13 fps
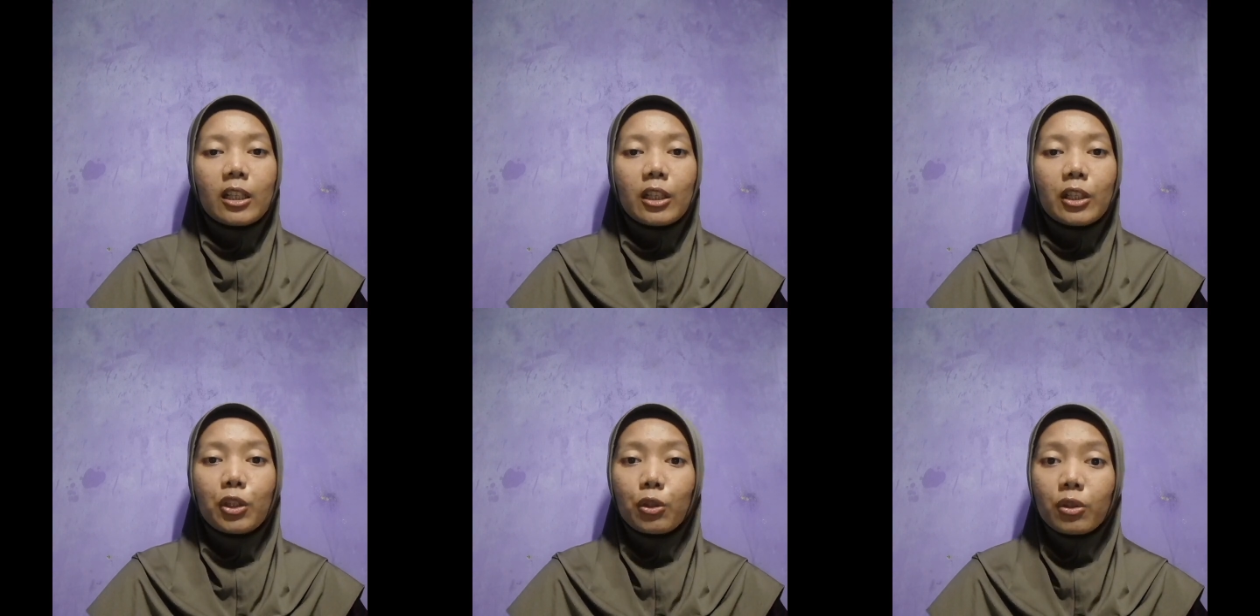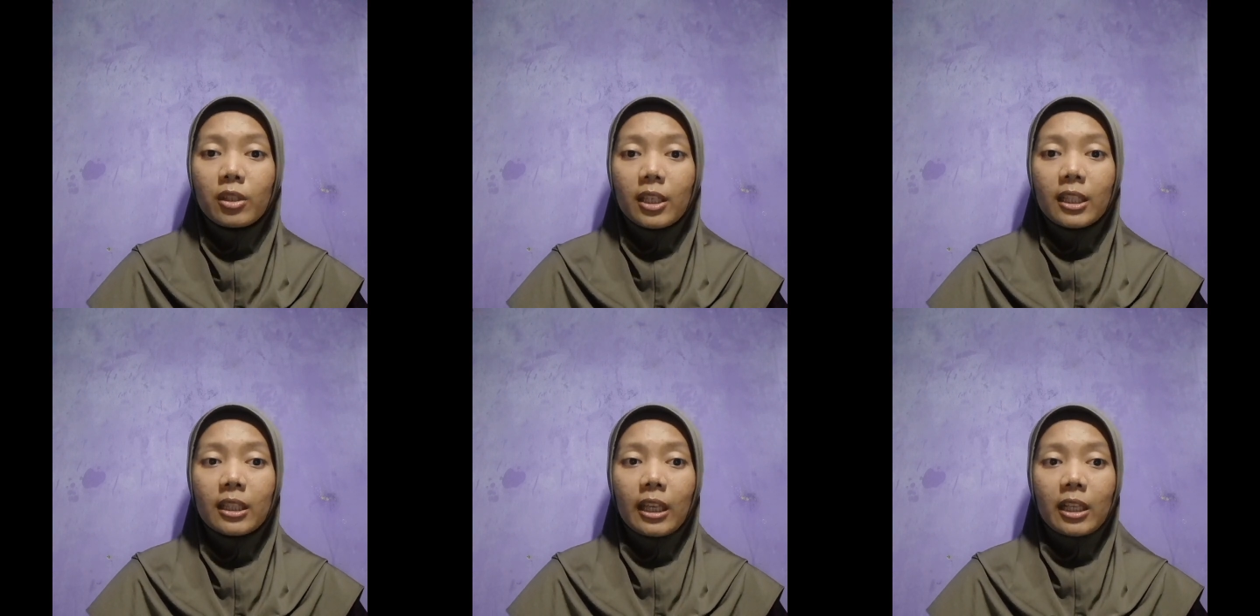used
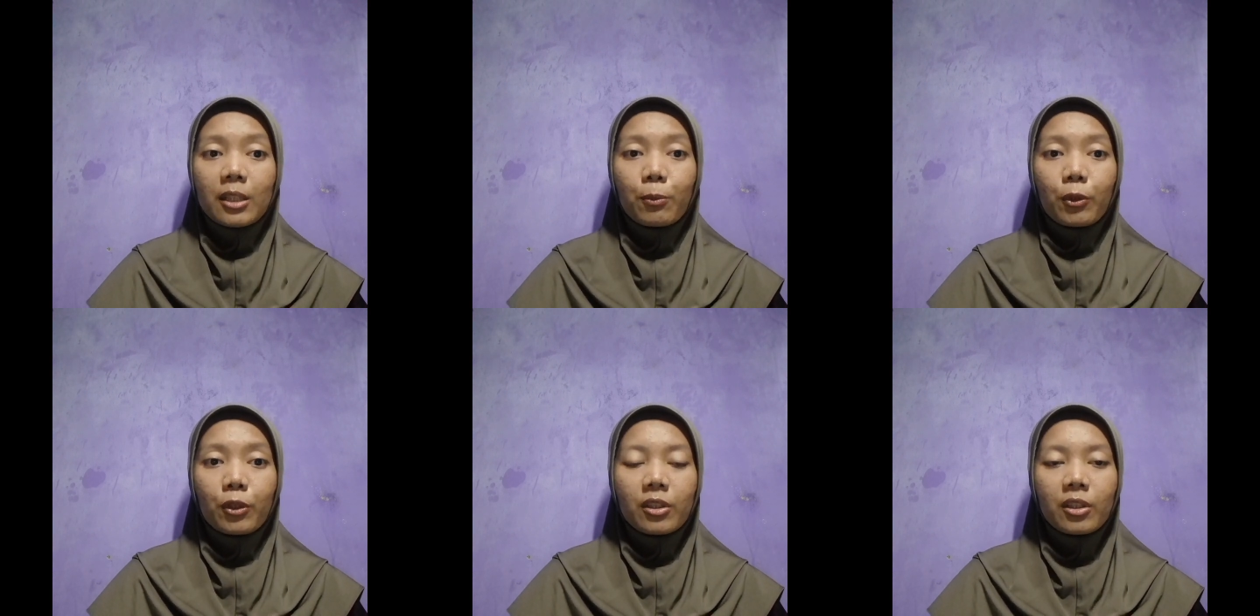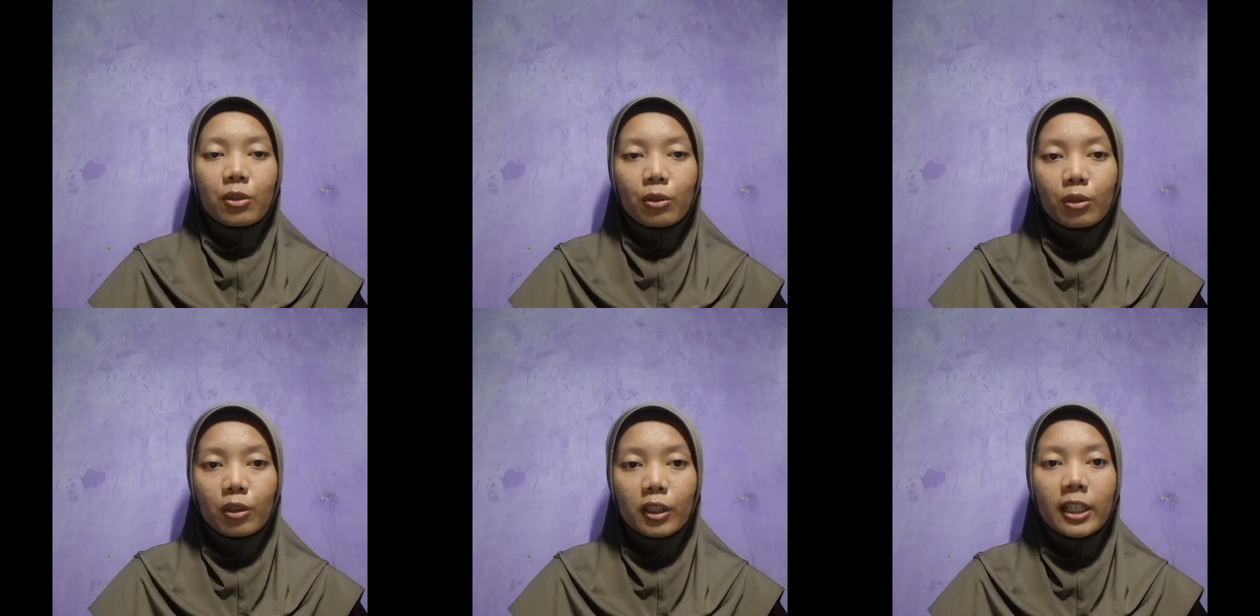in text
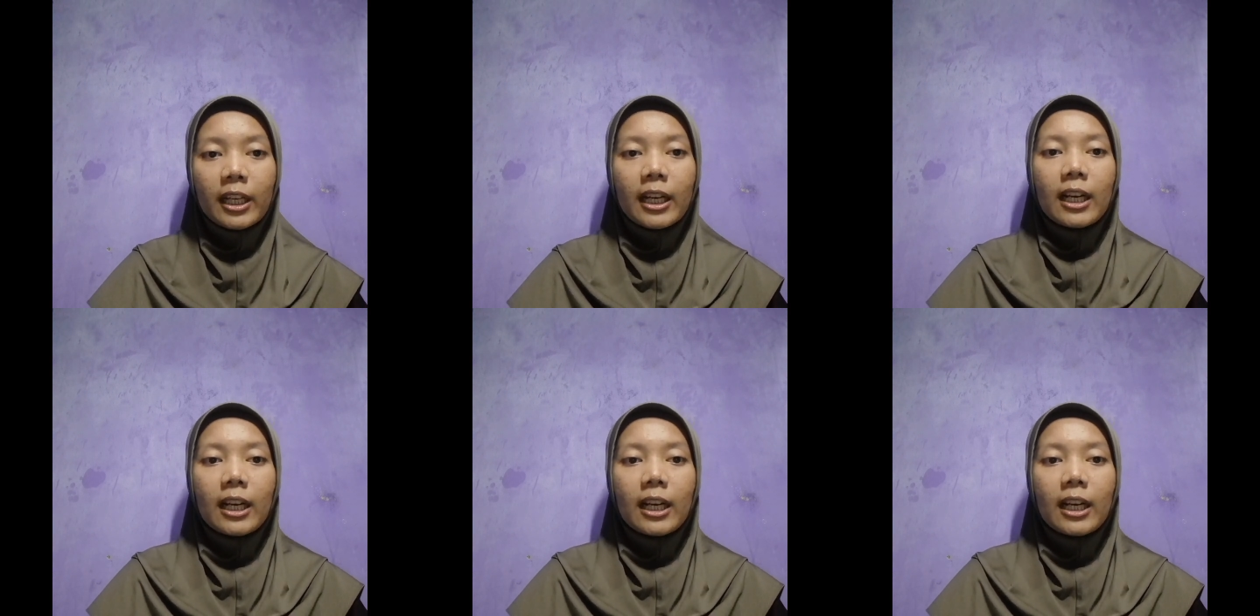procedure,